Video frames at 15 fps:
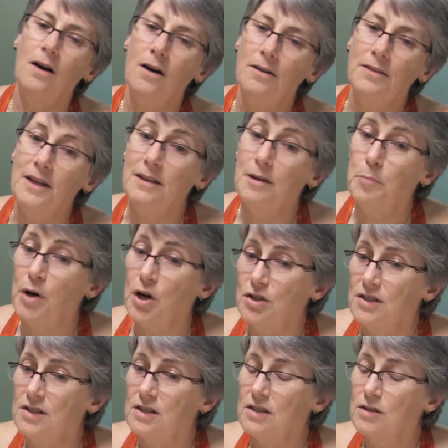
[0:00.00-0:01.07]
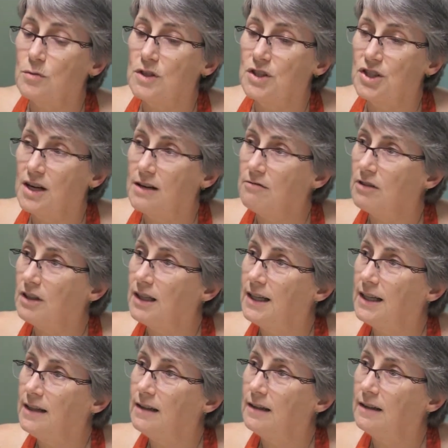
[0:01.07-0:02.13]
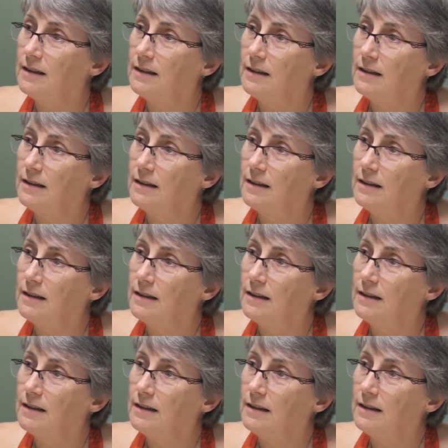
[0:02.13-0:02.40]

I think the posters were generally